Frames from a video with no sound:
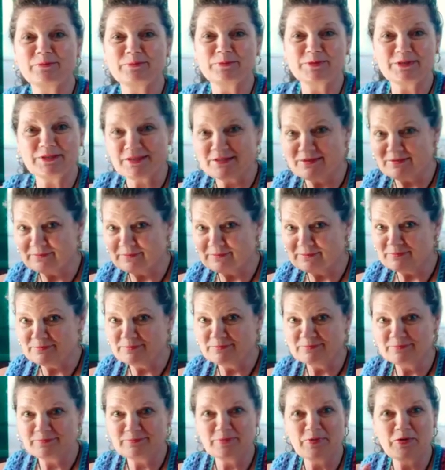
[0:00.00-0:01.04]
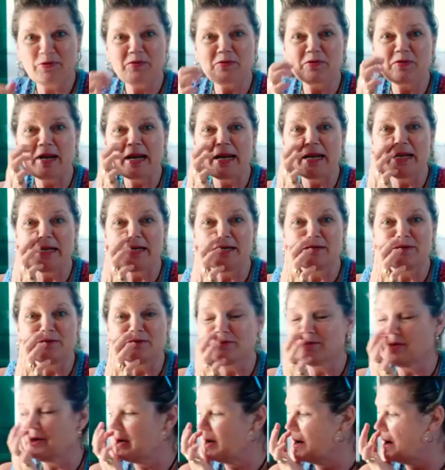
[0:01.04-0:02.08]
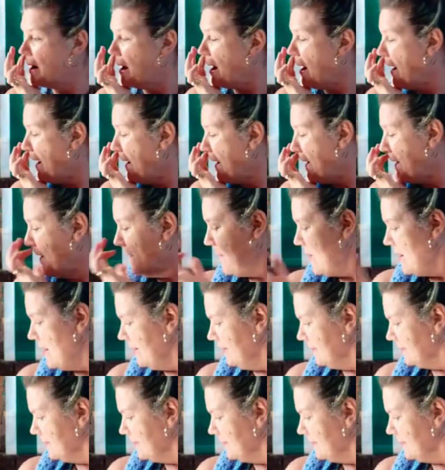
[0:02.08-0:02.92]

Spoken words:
was ready to go